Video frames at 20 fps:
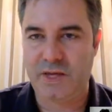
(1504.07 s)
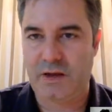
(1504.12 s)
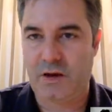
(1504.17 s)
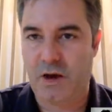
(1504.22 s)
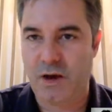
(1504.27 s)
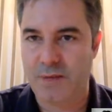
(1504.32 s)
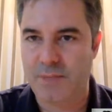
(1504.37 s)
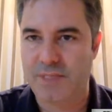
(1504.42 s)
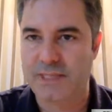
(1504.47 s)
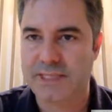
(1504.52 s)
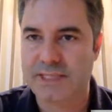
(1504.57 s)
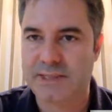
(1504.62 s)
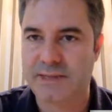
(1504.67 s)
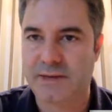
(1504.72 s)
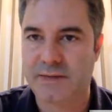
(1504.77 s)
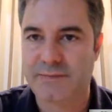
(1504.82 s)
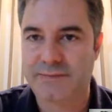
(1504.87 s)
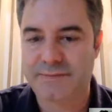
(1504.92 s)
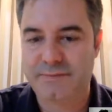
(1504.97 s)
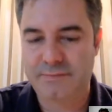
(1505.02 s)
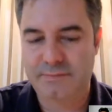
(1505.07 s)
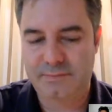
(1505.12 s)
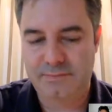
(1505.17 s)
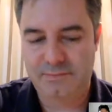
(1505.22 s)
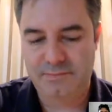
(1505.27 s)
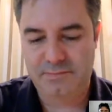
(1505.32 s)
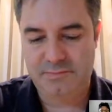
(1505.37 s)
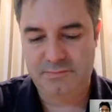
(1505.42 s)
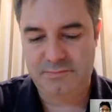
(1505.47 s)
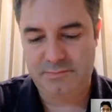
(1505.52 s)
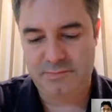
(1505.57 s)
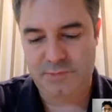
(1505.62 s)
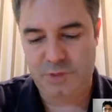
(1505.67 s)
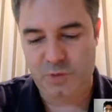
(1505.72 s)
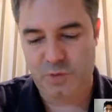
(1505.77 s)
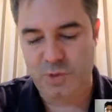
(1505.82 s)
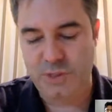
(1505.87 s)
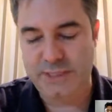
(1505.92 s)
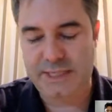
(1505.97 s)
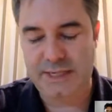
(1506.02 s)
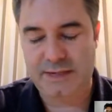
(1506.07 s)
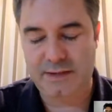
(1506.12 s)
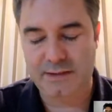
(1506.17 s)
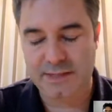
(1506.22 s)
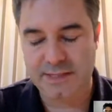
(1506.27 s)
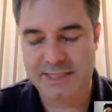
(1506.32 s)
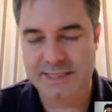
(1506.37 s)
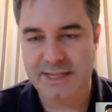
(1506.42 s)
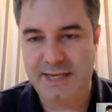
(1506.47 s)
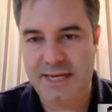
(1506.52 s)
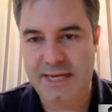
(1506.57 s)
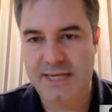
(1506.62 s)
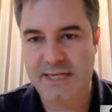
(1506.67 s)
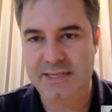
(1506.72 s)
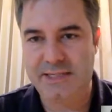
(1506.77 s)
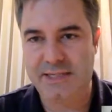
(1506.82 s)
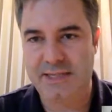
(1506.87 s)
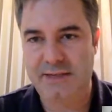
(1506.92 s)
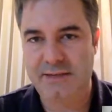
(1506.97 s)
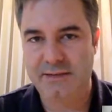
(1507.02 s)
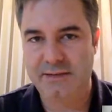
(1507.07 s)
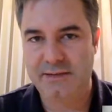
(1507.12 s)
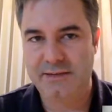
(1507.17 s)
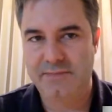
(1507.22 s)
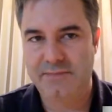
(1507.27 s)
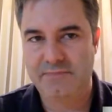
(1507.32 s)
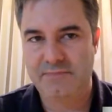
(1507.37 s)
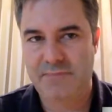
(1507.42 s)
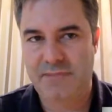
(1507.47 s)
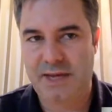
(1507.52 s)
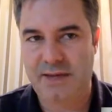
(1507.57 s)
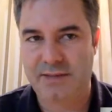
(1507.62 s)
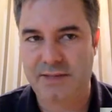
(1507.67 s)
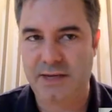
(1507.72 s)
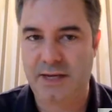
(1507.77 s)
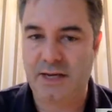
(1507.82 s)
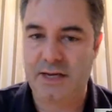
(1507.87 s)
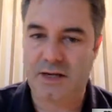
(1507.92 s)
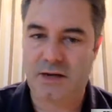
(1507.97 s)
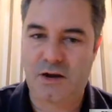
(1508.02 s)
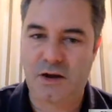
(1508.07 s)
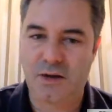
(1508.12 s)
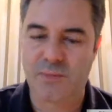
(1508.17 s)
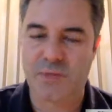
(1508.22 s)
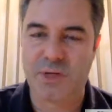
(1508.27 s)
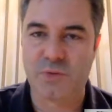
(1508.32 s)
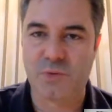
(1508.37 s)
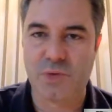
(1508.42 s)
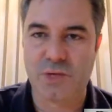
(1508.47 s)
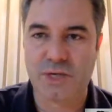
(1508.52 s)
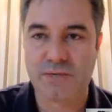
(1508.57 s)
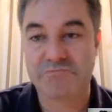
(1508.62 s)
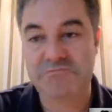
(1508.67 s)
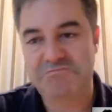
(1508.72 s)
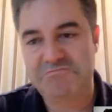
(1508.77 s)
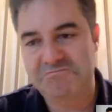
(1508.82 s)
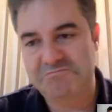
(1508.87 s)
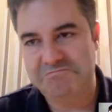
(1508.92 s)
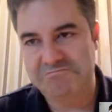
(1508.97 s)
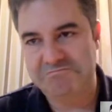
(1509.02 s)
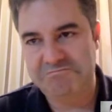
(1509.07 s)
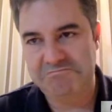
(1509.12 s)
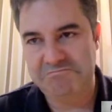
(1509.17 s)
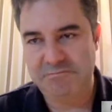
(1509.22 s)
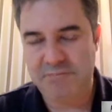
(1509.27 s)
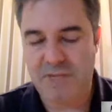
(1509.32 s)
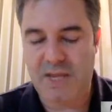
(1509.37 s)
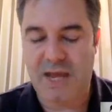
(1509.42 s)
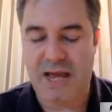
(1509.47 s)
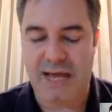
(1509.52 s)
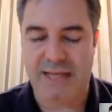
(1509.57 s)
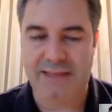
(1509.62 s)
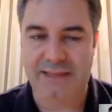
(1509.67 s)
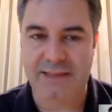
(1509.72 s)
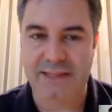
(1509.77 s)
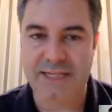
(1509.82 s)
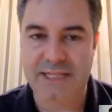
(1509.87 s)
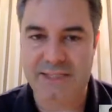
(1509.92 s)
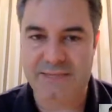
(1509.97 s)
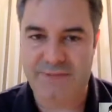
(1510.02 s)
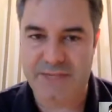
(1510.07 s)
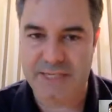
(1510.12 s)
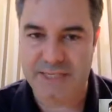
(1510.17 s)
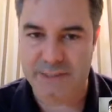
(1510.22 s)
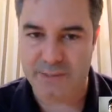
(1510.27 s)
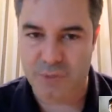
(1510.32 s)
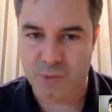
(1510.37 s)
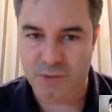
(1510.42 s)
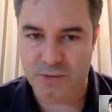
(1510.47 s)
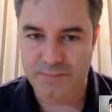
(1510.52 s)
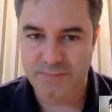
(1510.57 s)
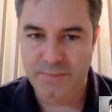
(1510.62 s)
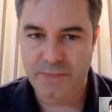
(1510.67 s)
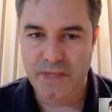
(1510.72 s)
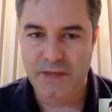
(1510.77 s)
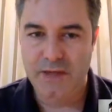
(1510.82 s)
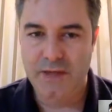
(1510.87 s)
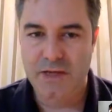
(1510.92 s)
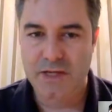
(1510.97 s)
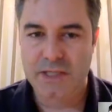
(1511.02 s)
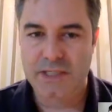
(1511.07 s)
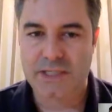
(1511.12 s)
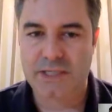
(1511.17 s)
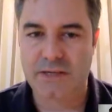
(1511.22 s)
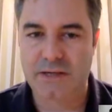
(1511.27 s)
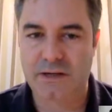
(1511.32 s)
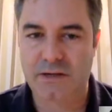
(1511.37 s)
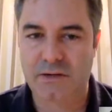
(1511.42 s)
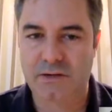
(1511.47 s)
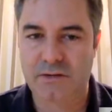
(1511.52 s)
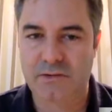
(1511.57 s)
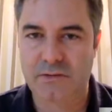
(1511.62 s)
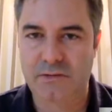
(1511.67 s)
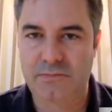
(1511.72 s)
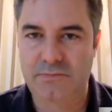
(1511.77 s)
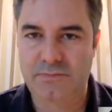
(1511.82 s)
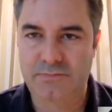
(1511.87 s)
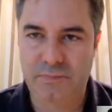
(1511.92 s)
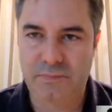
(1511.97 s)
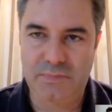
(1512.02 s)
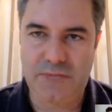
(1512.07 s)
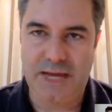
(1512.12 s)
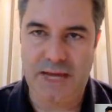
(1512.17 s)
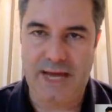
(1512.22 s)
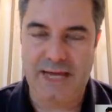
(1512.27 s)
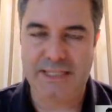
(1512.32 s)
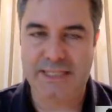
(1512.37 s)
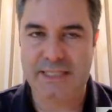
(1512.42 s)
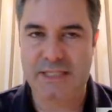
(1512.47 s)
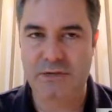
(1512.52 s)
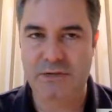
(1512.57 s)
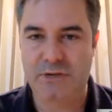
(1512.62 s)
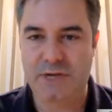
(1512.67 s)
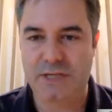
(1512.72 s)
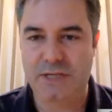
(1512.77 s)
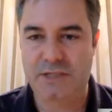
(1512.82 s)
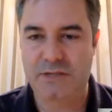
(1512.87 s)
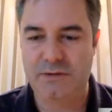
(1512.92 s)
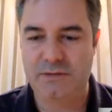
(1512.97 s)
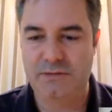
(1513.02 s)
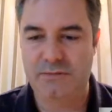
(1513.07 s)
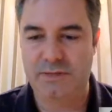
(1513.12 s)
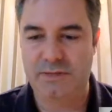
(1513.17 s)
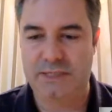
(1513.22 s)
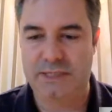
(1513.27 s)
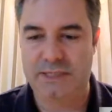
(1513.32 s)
common stuff ridiculously easy and the uncommon one at least feasible. So as soon as you